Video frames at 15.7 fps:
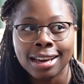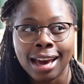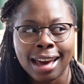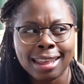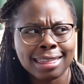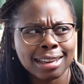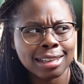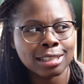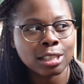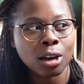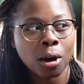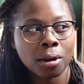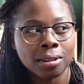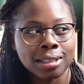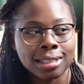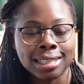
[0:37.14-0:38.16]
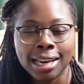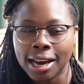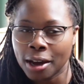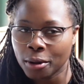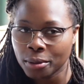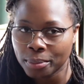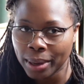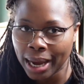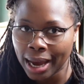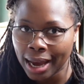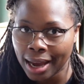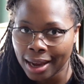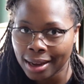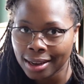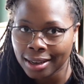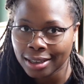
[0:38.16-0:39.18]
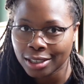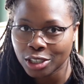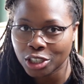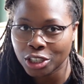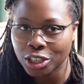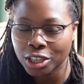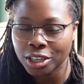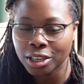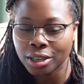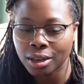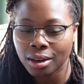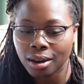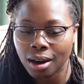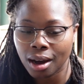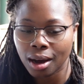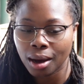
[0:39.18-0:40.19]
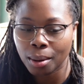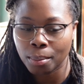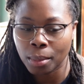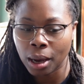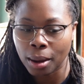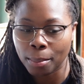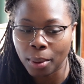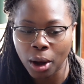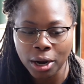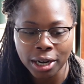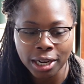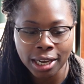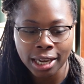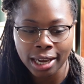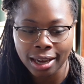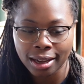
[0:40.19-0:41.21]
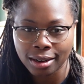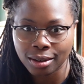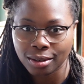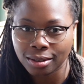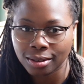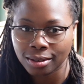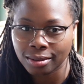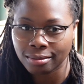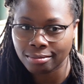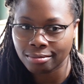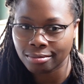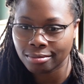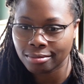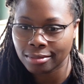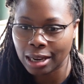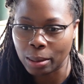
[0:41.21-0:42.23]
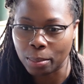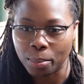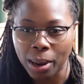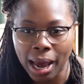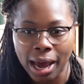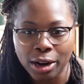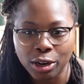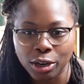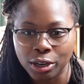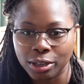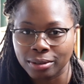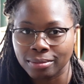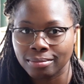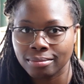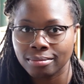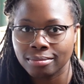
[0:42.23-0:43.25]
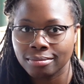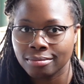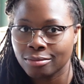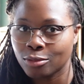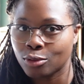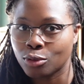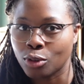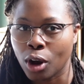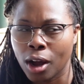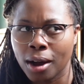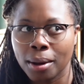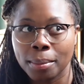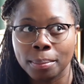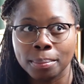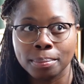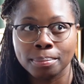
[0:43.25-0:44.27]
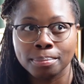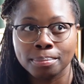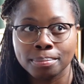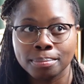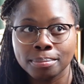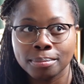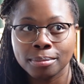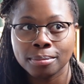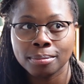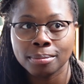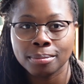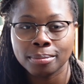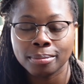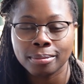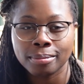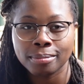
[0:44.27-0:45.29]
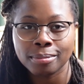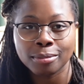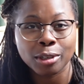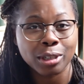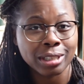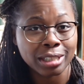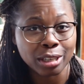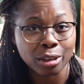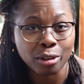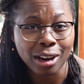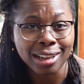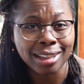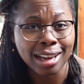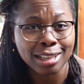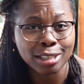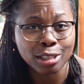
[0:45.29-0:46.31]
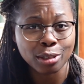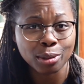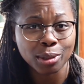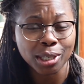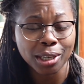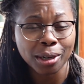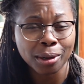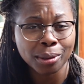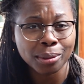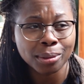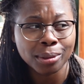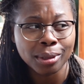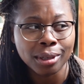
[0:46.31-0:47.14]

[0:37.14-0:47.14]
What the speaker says: I think it's called the Town Bag. She bought a kit and pattern from, is it Grainline Studio?